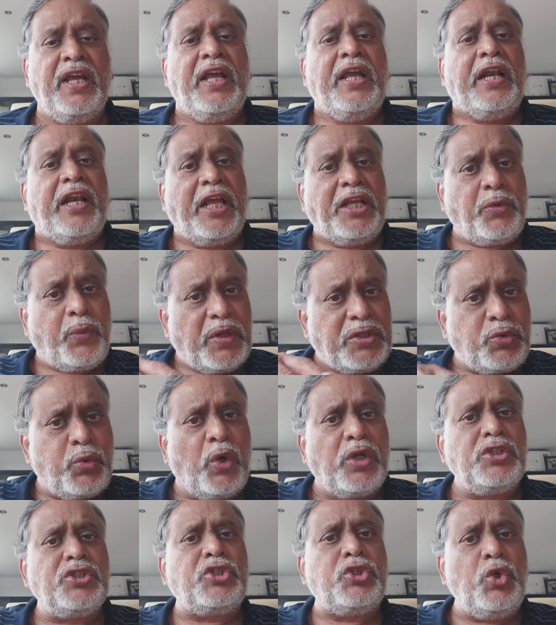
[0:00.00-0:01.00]
Likewise,
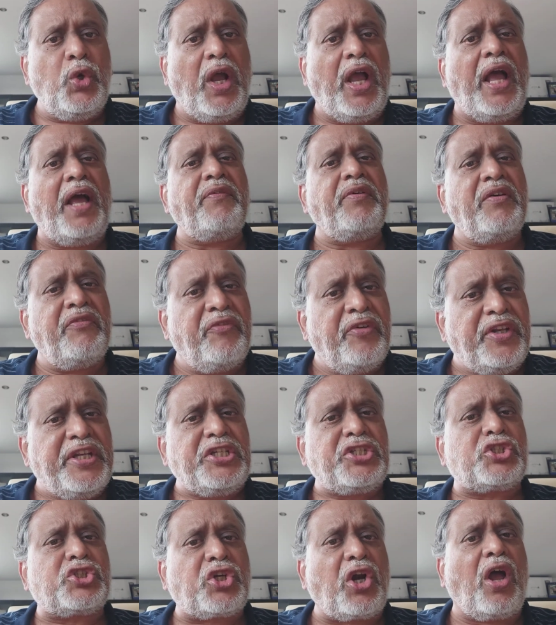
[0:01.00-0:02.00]
once you have a very
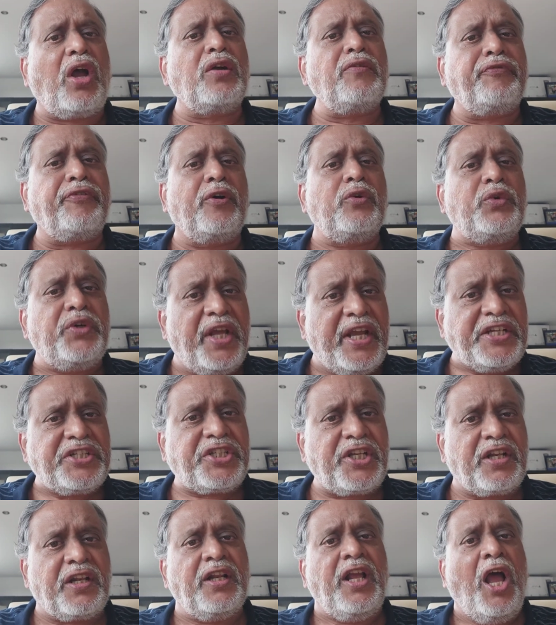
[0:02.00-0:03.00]
strong
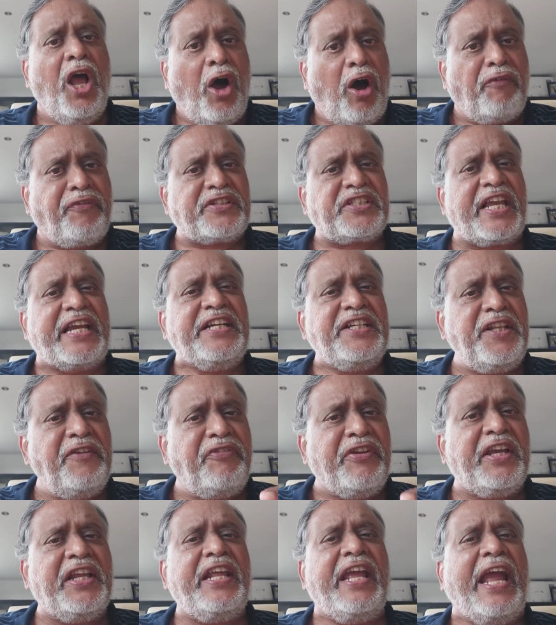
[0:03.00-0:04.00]
foundation of a
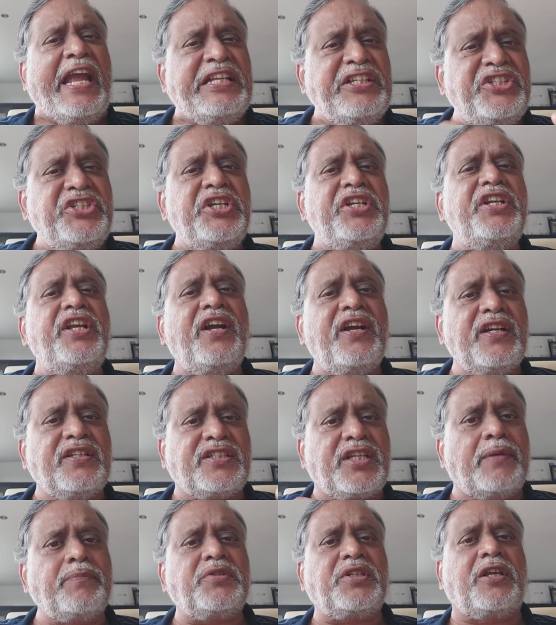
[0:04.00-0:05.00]
scientifically engineered
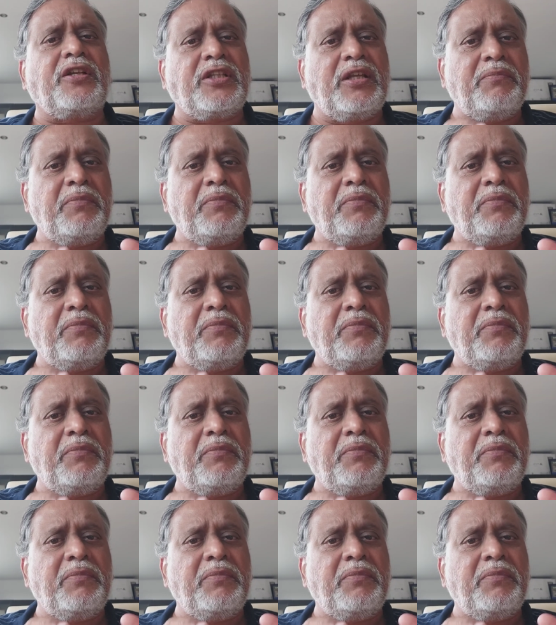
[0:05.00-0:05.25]
Sanskritam